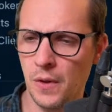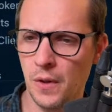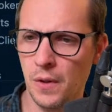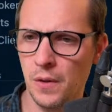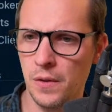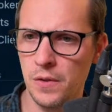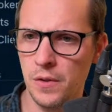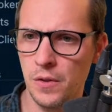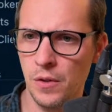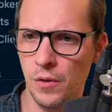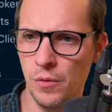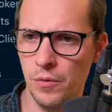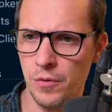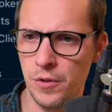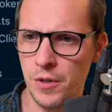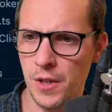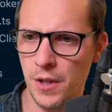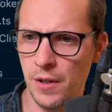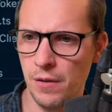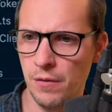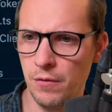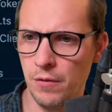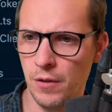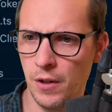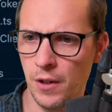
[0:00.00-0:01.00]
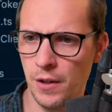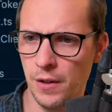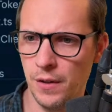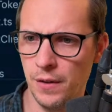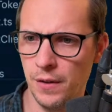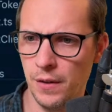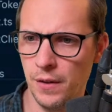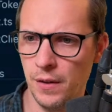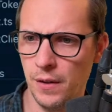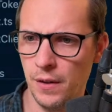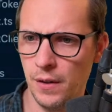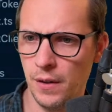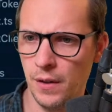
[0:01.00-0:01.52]
So shell
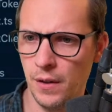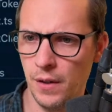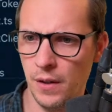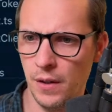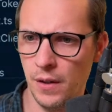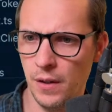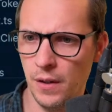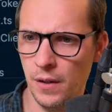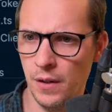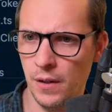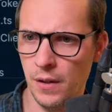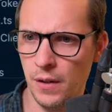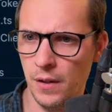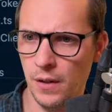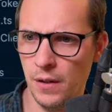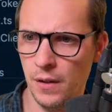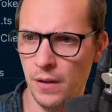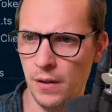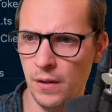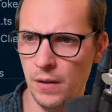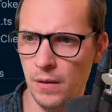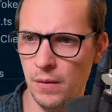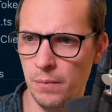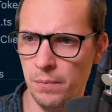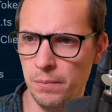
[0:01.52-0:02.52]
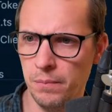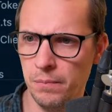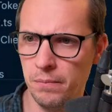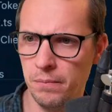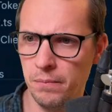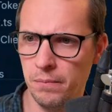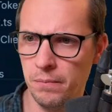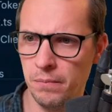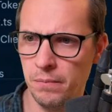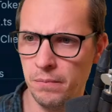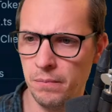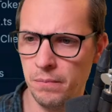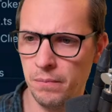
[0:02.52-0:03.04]
run.
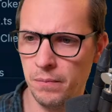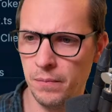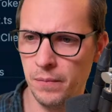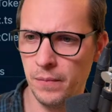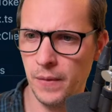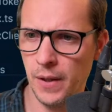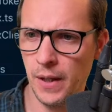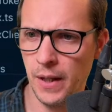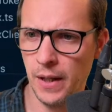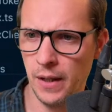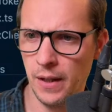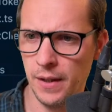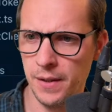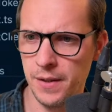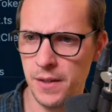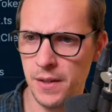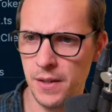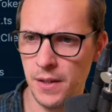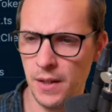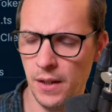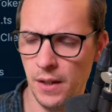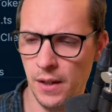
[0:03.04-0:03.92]
Yeah, let's see.